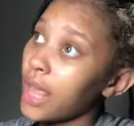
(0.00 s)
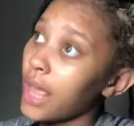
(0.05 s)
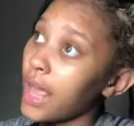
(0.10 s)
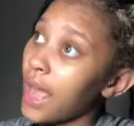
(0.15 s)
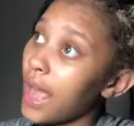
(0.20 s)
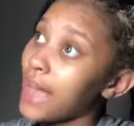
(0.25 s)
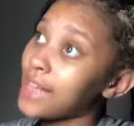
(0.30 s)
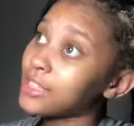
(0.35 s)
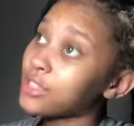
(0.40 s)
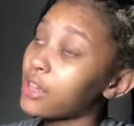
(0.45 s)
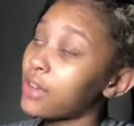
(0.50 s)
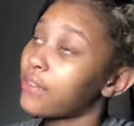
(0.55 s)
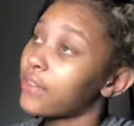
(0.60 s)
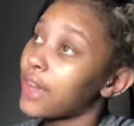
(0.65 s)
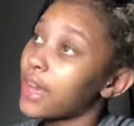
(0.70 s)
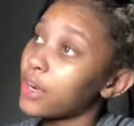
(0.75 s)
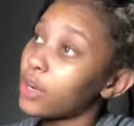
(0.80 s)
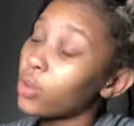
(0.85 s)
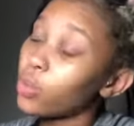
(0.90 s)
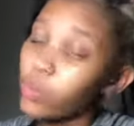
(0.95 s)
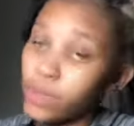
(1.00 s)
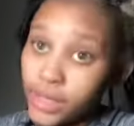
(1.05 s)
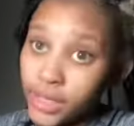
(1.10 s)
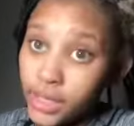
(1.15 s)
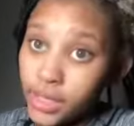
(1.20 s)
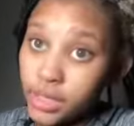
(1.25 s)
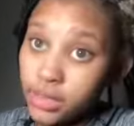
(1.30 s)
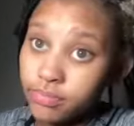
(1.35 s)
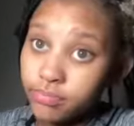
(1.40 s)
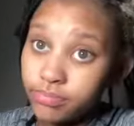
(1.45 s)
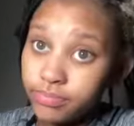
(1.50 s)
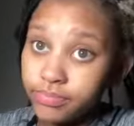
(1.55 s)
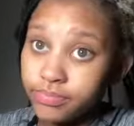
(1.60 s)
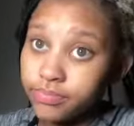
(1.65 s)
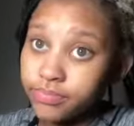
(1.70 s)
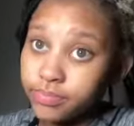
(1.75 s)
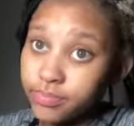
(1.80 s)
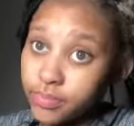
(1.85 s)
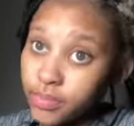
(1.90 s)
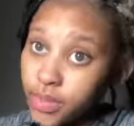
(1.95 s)
I still haven't gotten a wig.
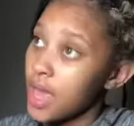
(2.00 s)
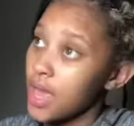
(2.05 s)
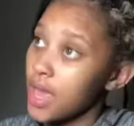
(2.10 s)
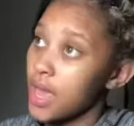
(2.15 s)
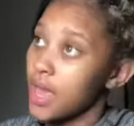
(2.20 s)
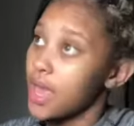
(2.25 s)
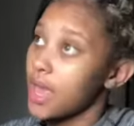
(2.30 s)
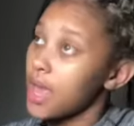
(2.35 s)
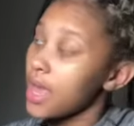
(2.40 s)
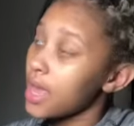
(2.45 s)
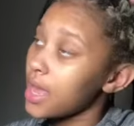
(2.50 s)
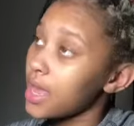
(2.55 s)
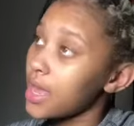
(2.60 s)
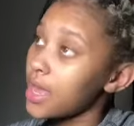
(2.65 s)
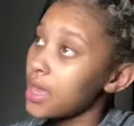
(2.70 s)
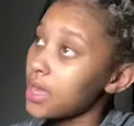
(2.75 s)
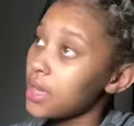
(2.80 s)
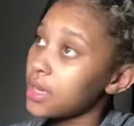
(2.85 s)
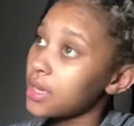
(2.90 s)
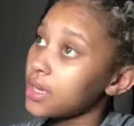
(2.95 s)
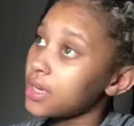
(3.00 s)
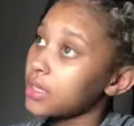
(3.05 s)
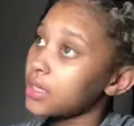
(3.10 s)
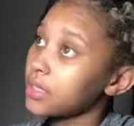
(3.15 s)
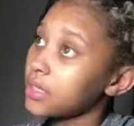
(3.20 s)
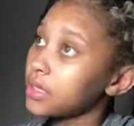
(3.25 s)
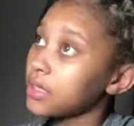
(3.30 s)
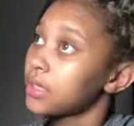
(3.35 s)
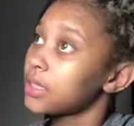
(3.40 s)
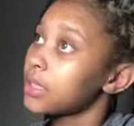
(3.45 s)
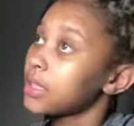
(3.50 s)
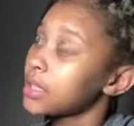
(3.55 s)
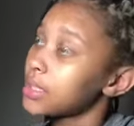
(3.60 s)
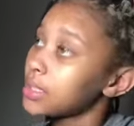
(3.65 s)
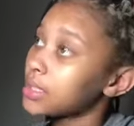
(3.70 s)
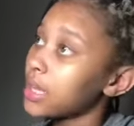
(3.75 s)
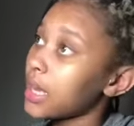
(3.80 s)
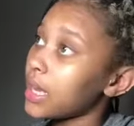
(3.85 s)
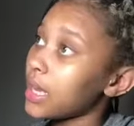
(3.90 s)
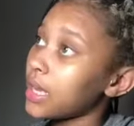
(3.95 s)
And it's
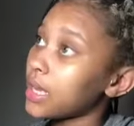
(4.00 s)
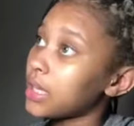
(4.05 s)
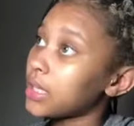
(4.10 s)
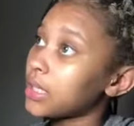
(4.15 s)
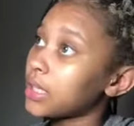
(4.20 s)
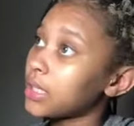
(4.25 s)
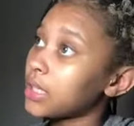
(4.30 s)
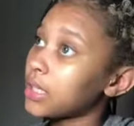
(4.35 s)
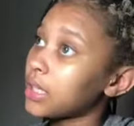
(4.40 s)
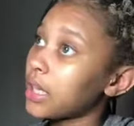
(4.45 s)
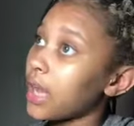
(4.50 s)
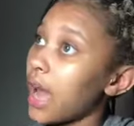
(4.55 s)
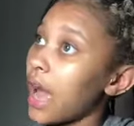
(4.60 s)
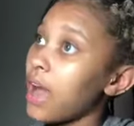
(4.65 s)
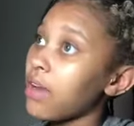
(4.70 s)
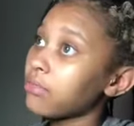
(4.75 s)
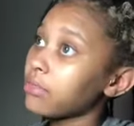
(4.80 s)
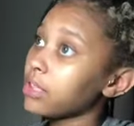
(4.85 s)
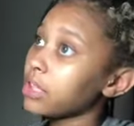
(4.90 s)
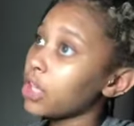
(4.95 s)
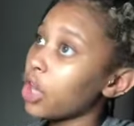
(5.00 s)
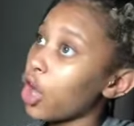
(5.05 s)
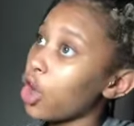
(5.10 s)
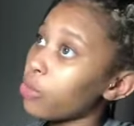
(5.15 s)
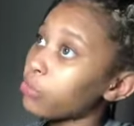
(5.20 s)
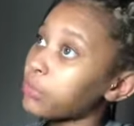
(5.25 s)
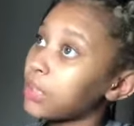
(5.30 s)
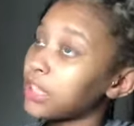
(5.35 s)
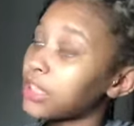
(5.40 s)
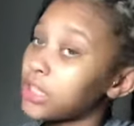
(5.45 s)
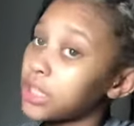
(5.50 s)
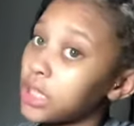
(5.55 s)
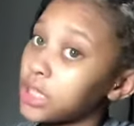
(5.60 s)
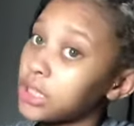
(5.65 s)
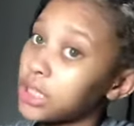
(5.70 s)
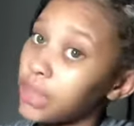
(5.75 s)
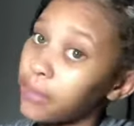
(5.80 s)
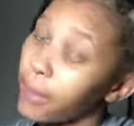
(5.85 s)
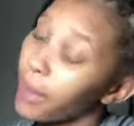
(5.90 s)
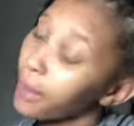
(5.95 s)
like, I really hope that she gets hit by a